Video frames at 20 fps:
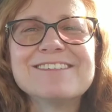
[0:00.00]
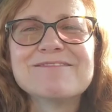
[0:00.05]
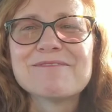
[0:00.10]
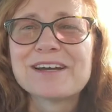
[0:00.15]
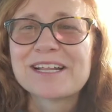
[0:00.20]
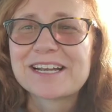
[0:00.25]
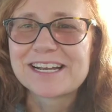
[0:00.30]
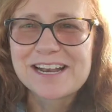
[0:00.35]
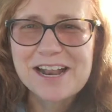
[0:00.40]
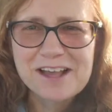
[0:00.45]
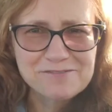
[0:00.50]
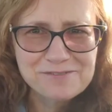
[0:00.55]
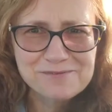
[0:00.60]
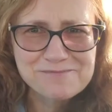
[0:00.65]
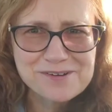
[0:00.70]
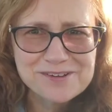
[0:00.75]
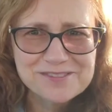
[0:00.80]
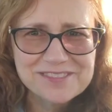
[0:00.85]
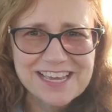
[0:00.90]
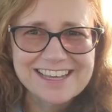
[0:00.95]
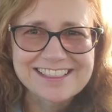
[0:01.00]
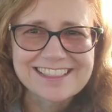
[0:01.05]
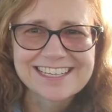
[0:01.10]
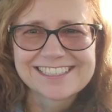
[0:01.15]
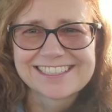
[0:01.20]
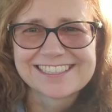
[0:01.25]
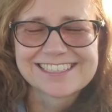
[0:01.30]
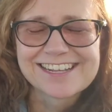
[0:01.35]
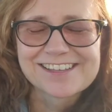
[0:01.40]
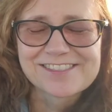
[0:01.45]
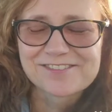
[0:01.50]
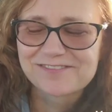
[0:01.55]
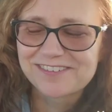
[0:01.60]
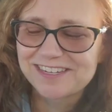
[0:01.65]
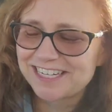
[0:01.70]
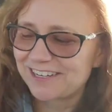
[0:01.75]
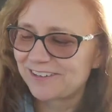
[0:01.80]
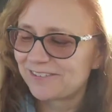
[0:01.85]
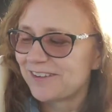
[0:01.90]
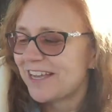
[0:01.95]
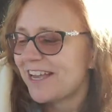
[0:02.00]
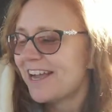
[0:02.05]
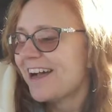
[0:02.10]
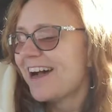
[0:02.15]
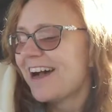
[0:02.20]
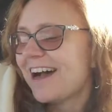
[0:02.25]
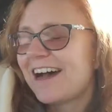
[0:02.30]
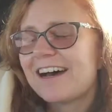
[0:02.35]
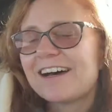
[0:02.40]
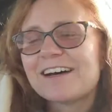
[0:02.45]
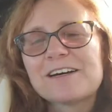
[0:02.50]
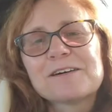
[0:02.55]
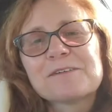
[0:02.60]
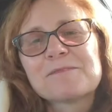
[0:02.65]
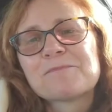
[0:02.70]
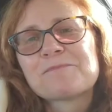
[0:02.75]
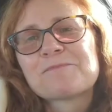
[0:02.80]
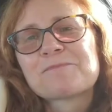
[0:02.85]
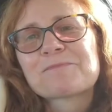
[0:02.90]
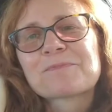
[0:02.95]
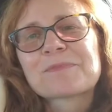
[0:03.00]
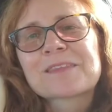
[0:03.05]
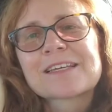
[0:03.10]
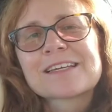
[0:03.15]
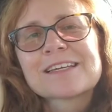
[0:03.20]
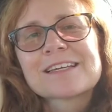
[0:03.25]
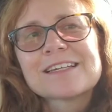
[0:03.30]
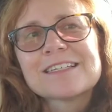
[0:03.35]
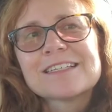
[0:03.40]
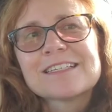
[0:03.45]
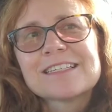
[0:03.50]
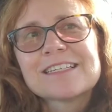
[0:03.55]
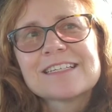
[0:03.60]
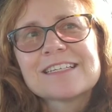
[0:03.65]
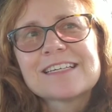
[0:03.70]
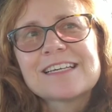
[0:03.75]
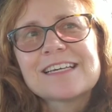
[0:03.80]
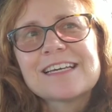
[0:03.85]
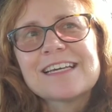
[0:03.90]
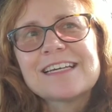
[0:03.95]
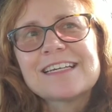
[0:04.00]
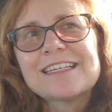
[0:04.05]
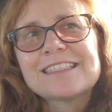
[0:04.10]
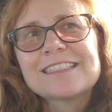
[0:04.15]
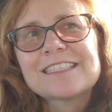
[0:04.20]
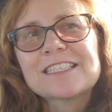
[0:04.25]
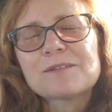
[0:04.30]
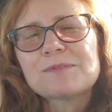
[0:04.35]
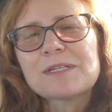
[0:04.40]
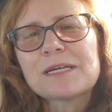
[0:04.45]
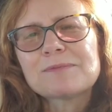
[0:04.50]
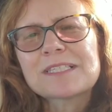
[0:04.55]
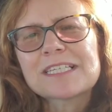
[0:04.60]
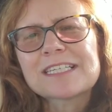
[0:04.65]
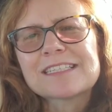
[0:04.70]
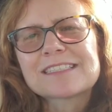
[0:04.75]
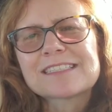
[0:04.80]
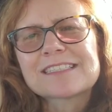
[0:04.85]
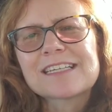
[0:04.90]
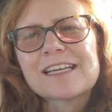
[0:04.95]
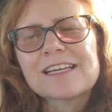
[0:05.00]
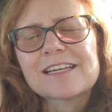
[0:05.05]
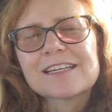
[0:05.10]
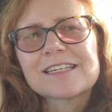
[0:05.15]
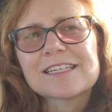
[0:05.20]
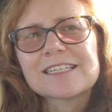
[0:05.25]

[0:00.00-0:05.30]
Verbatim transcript: but enough about that. That's another video. Um, and sometimes it